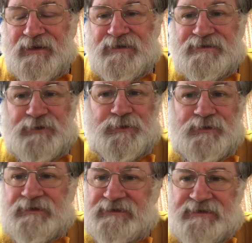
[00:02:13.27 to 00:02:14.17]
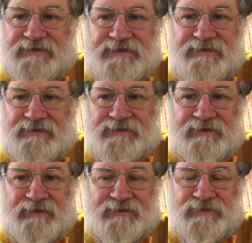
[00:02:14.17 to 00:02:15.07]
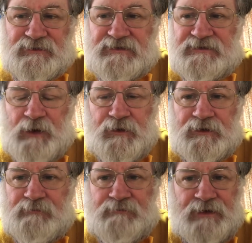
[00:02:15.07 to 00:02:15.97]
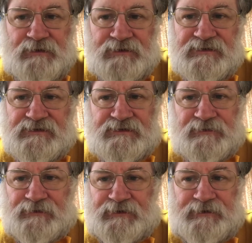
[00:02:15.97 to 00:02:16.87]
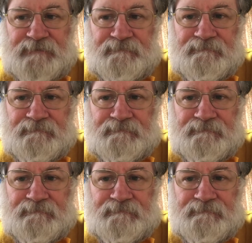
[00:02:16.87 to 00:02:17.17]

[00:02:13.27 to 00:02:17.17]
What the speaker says: So this is a sort of smoke and mirrors story,